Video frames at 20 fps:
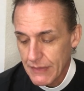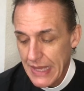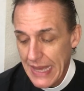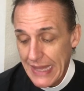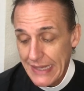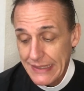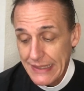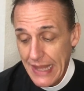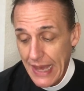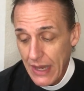
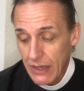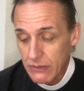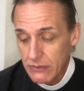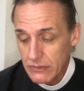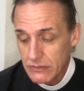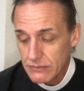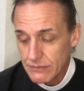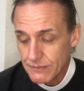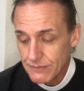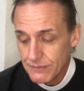And now,
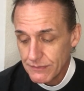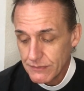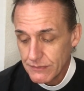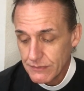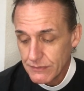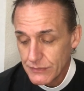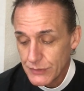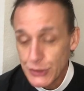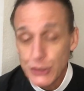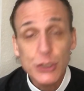
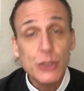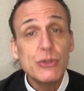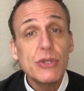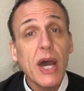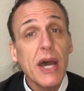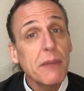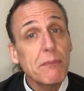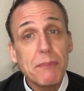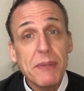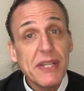do
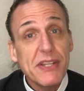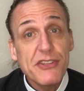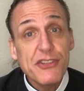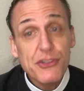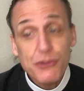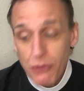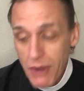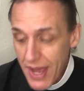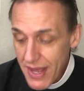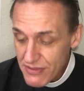not be
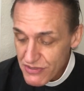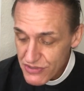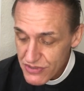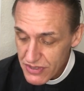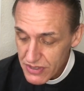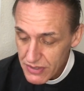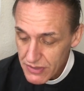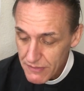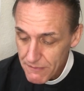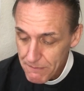distressed
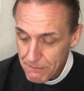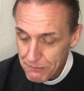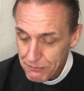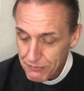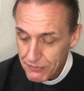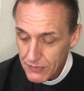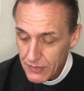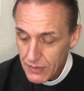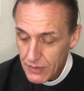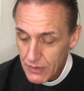
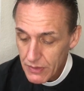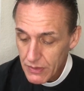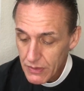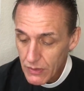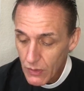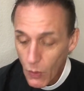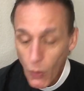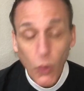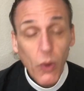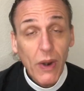
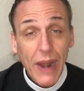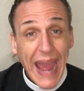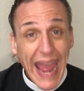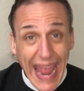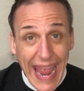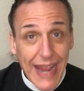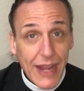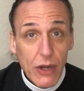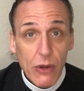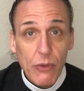or
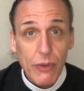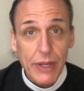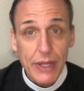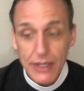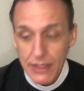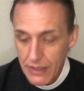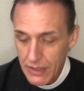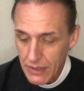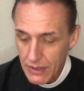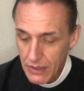
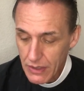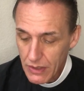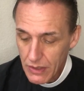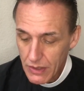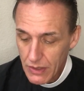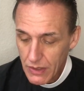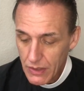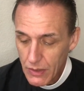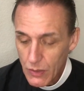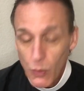angry
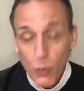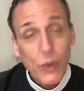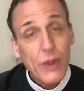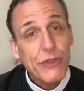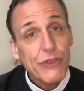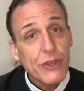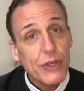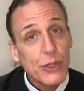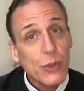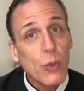
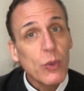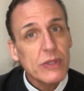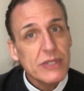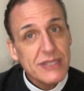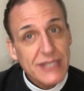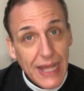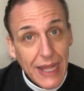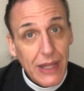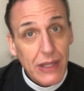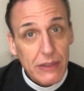with
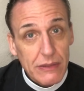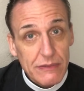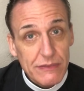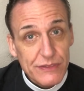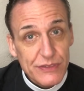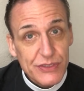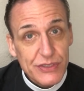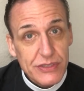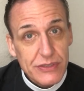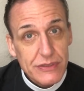
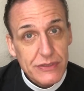yourselves.